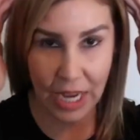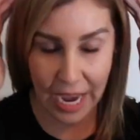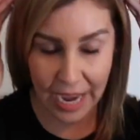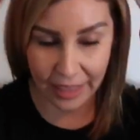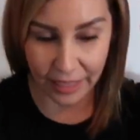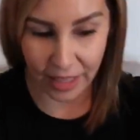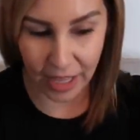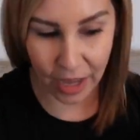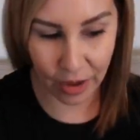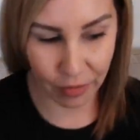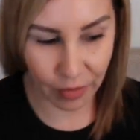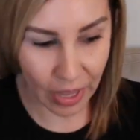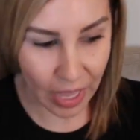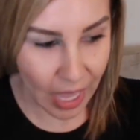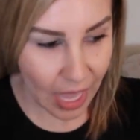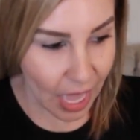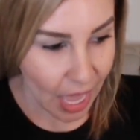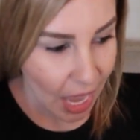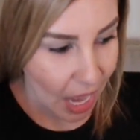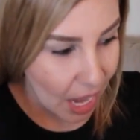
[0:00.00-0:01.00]
I love,
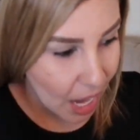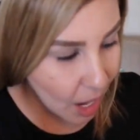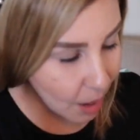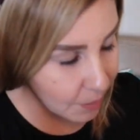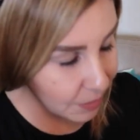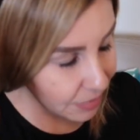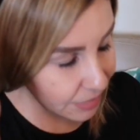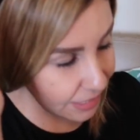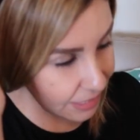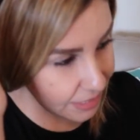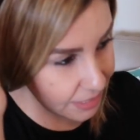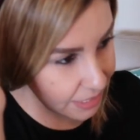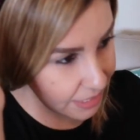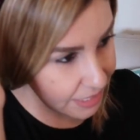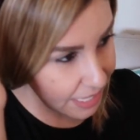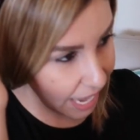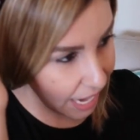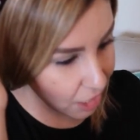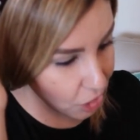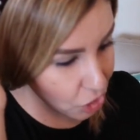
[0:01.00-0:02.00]
um, this
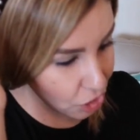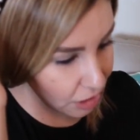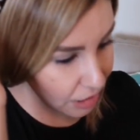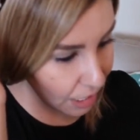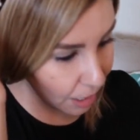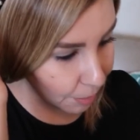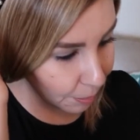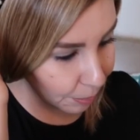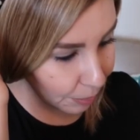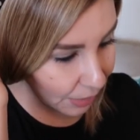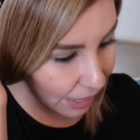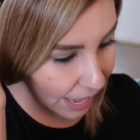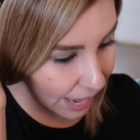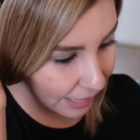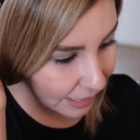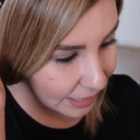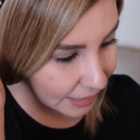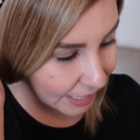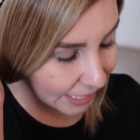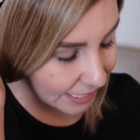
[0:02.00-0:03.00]
is actually a
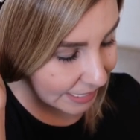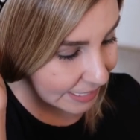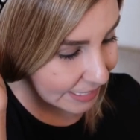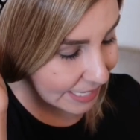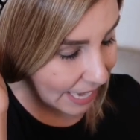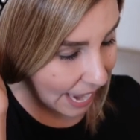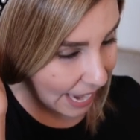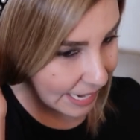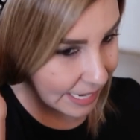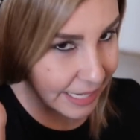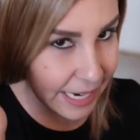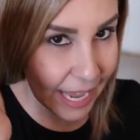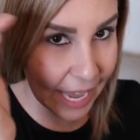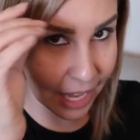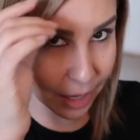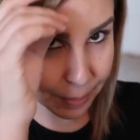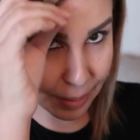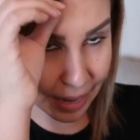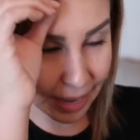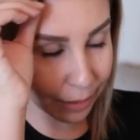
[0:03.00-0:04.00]
black like satin
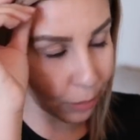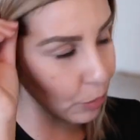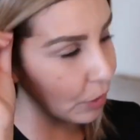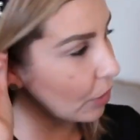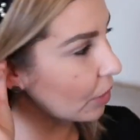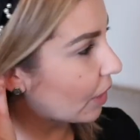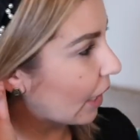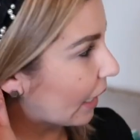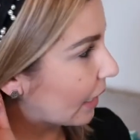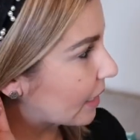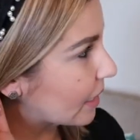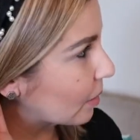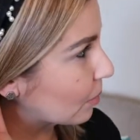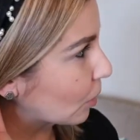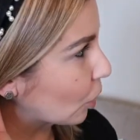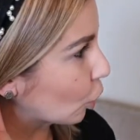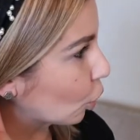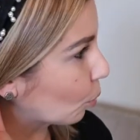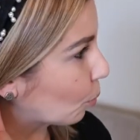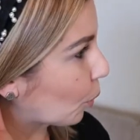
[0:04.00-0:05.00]
headband with like
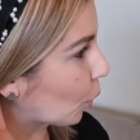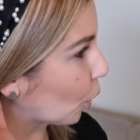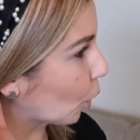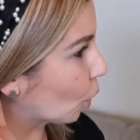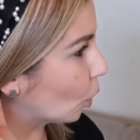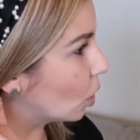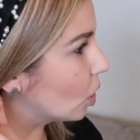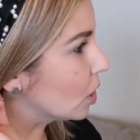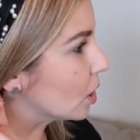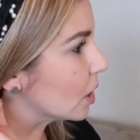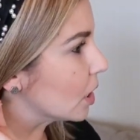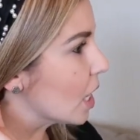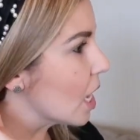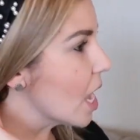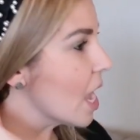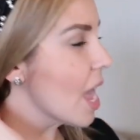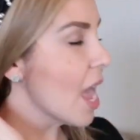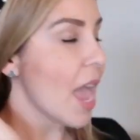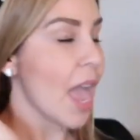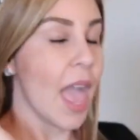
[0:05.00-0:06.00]
some little pearls.
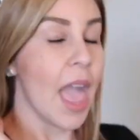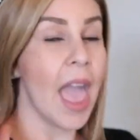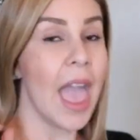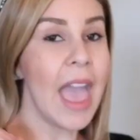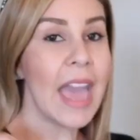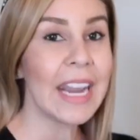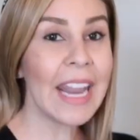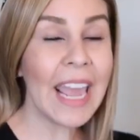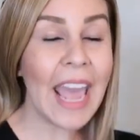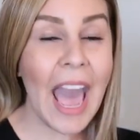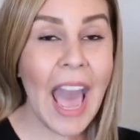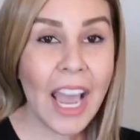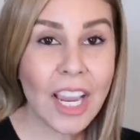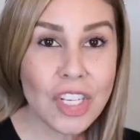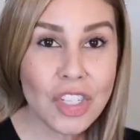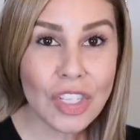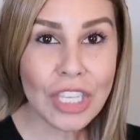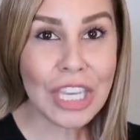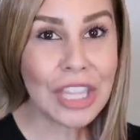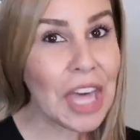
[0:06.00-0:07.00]
And I
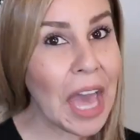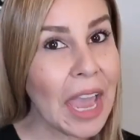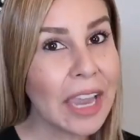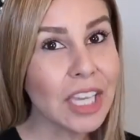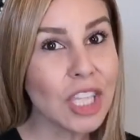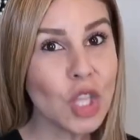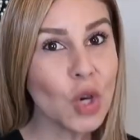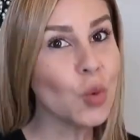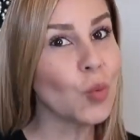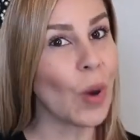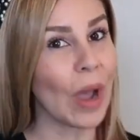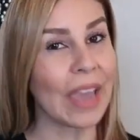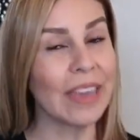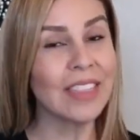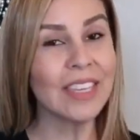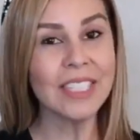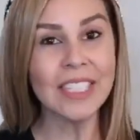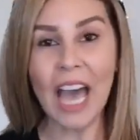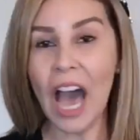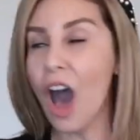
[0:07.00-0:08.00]
actually like the way
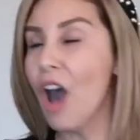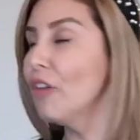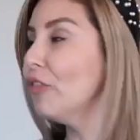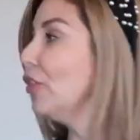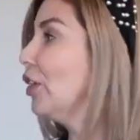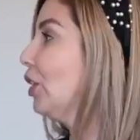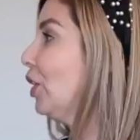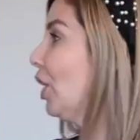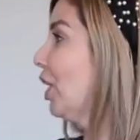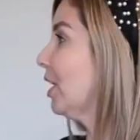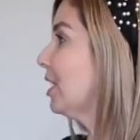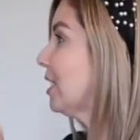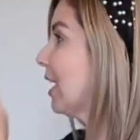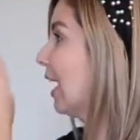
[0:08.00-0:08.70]
this outfit looks.